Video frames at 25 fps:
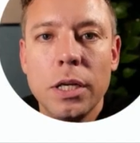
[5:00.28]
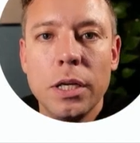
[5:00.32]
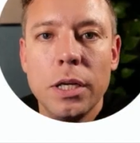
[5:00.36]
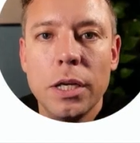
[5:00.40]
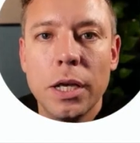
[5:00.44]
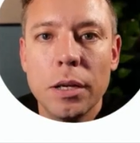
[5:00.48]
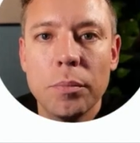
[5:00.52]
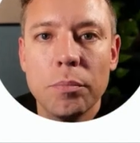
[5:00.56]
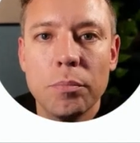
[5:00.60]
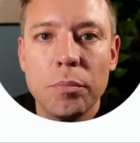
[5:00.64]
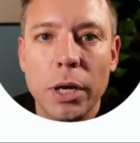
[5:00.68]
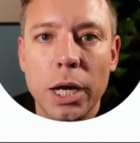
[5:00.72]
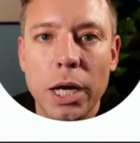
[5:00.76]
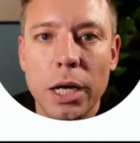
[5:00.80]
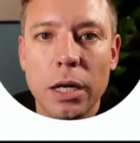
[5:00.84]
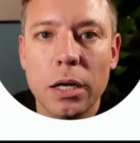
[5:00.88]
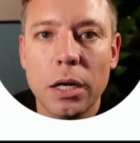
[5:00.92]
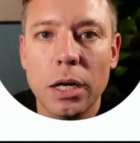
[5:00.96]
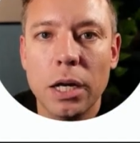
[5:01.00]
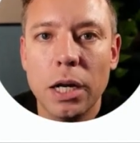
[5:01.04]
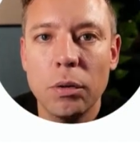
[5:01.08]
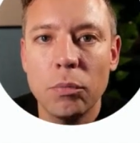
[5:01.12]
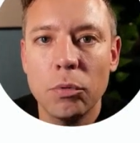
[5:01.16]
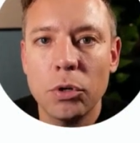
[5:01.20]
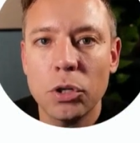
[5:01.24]
get back
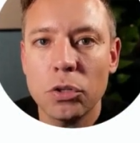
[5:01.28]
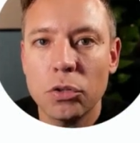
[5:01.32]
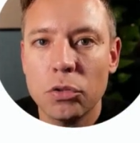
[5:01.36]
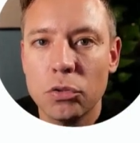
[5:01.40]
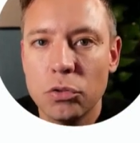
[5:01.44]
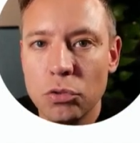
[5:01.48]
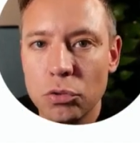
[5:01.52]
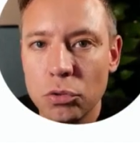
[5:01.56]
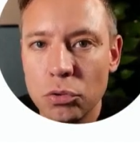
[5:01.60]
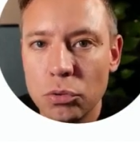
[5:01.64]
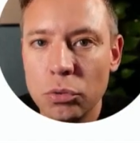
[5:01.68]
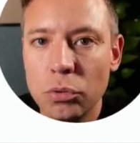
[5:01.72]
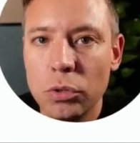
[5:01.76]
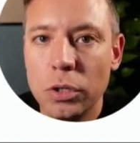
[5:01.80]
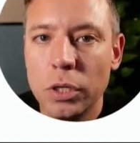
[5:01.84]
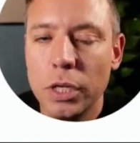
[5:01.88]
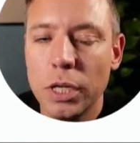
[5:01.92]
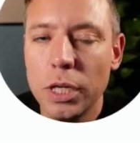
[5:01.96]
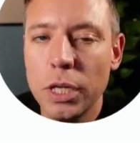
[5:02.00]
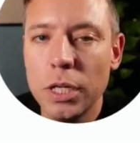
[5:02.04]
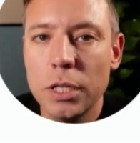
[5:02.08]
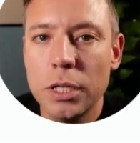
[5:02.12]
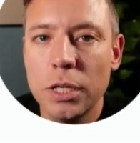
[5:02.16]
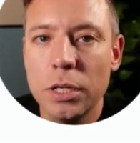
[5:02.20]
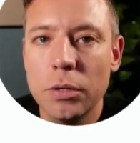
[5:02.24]
our 2
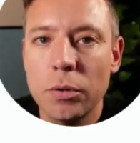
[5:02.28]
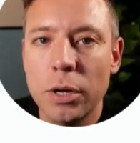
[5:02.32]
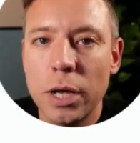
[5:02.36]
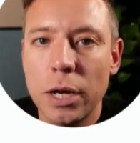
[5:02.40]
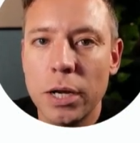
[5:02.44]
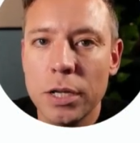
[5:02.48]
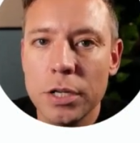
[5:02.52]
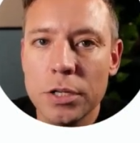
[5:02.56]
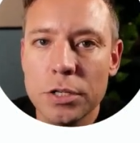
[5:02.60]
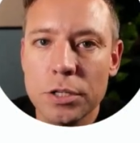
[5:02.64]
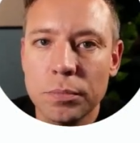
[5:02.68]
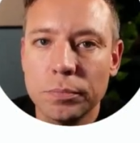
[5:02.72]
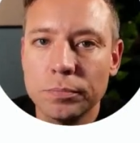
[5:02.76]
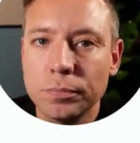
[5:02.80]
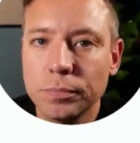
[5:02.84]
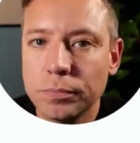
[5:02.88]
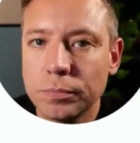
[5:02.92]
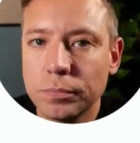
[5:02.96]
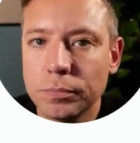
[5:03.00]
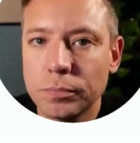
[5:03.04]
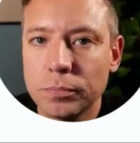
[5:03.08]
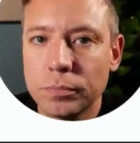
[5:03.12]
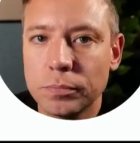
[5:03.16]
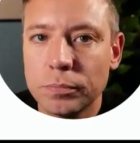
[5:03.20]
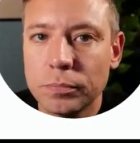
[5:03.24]
itineraries.
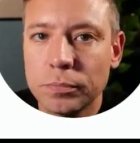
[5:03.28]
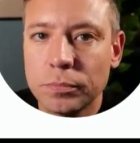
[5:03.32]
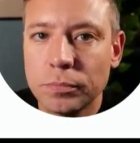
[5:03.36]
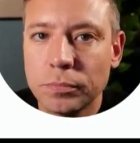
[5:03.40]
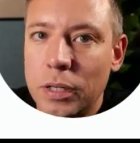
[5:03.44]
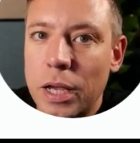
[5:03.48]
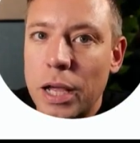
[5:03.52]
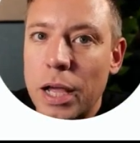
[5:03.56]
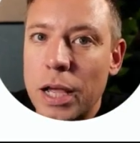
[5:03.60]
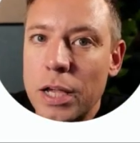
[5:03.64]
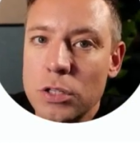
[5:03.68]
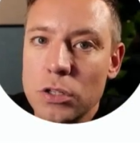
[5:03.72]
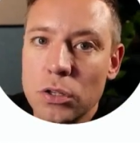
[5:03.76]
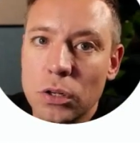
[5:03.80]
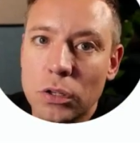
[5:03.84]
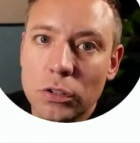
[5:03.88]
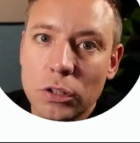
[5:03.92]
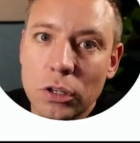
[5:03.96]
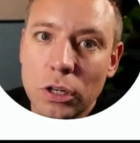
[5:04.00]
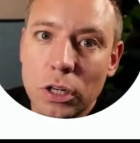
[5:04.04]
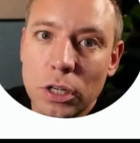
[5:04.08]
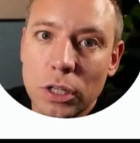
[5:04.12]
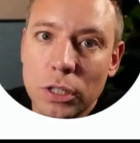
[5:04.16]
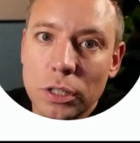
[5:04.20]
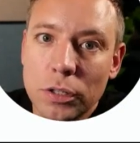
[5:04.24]
As an
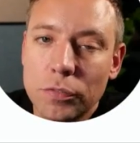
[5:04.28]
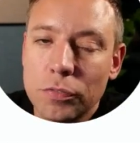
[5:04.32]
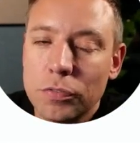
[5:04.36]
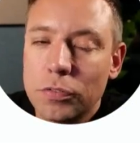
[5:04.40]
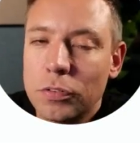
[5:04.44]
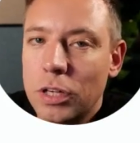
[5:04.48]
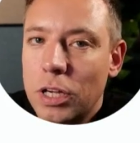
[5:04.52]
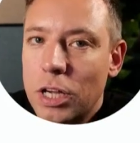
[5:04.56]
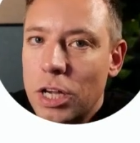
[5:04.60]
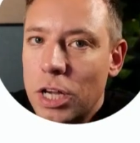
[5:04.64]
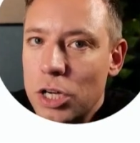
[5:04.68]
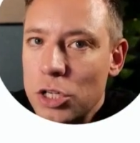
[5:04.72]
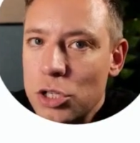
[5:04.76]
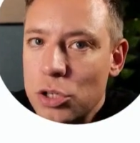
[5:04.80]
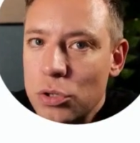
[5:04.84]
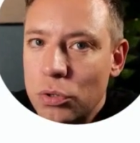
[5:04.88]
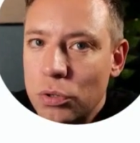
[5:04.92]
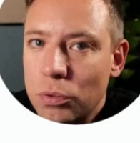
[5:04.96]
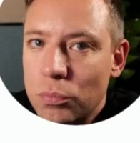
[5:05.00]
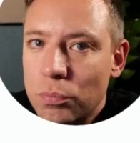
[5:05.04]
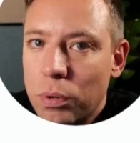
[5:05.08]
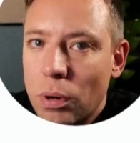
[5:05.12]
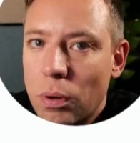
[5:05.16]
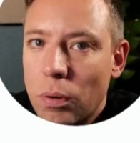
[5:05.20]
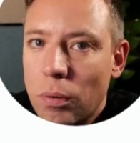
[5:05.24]
alternative, as you
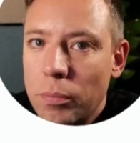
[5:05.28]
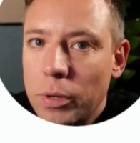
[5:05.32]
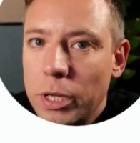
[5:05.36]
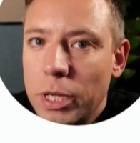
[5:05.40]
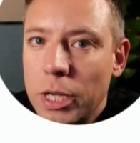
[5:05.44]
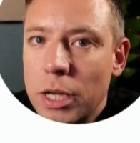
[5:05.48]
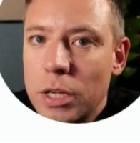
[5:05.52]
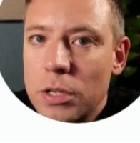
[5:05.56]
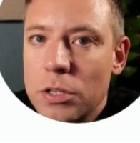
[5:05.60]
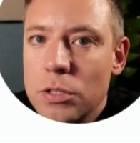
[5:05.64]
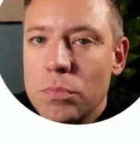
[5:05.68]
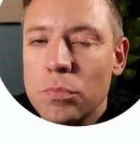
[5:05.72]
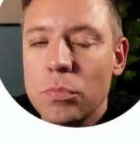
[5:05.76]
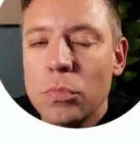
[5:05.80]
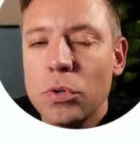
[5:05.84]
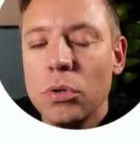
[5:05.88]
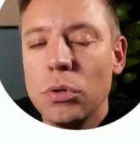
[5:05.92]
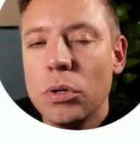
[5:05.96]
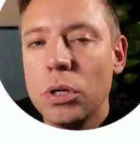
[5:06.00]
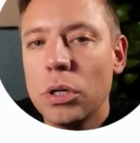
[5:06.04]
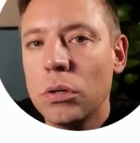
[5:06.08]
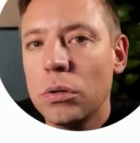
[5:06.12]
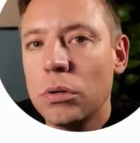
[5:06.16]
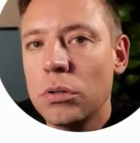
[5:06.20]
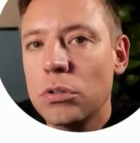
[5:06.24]
could probably guess, you
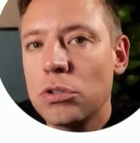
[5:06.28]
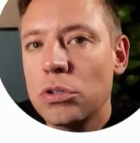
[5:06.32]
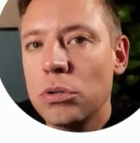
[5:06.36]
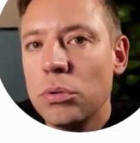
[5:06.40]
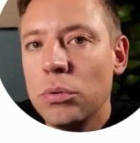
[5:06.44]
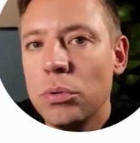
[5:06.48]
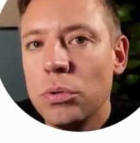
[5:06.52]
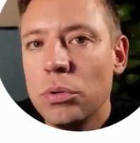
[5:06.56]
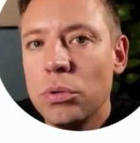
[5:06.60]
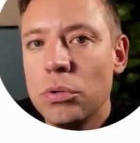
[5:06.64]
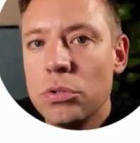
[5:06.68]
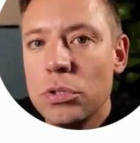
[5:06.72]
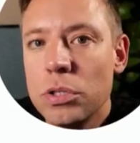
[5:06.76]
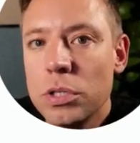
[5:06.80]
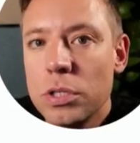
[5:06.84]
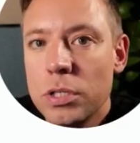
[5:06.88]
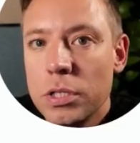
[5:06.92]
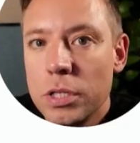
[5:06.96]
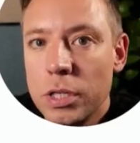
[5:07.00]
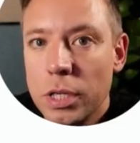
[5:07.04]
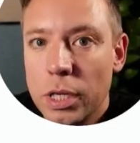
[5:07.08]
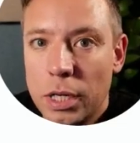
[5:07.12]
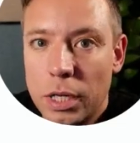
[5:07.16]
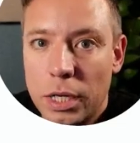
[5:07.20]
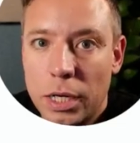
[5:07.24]
can also use the
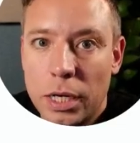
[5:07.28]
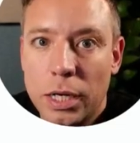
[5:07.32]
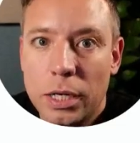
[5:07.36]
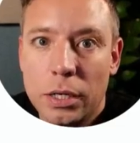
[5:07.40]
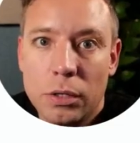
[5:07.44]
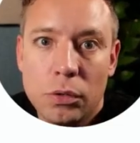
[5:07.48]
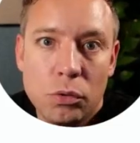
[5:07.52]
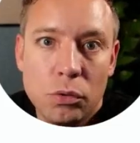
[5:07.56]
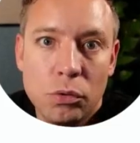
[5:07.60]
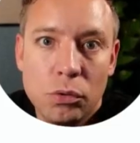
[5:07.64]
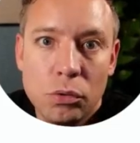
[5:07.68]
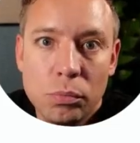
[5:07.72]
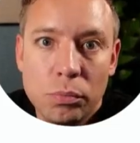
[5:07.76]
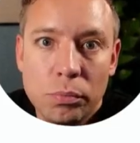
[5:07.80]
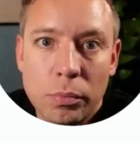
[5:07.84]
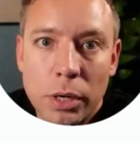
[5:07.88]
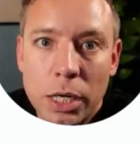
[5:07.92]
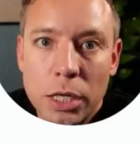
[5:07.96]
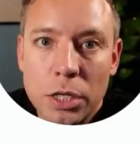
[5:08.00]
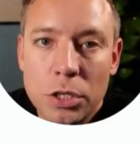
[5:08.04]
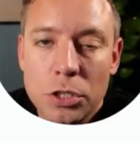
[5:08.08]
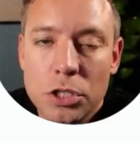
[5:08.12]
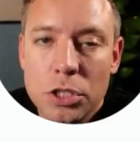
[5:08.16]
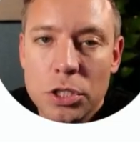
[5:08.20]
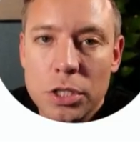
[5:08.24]
CLI to
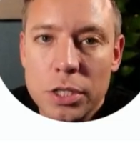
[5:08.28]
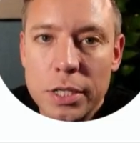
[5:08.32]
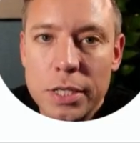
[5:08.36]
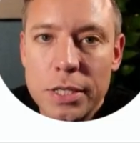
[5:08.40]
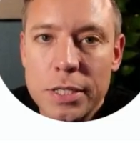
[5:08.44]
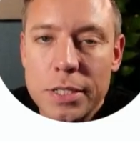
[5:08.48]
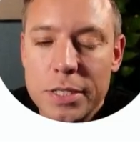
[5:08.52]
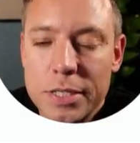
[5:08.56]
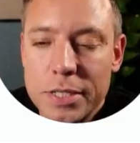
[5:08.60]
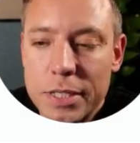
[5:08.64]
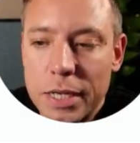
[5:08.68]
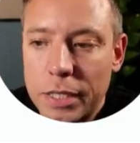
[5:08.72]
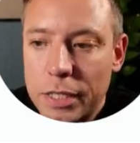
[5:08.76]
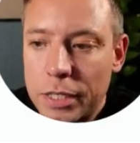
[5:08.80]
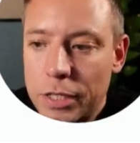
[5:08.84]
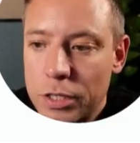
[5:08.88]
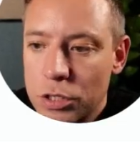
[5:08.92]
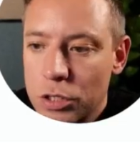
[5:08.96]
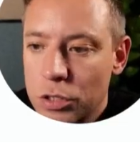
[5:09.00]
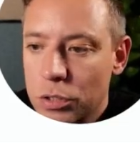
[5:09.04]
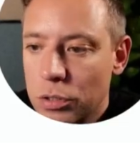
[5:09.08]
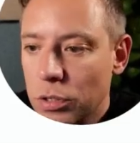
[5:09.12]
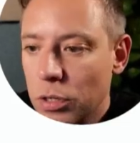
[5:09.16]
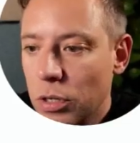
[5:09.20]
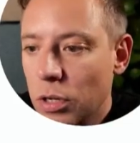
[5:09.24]
manage these
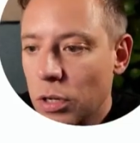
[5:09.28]
settings.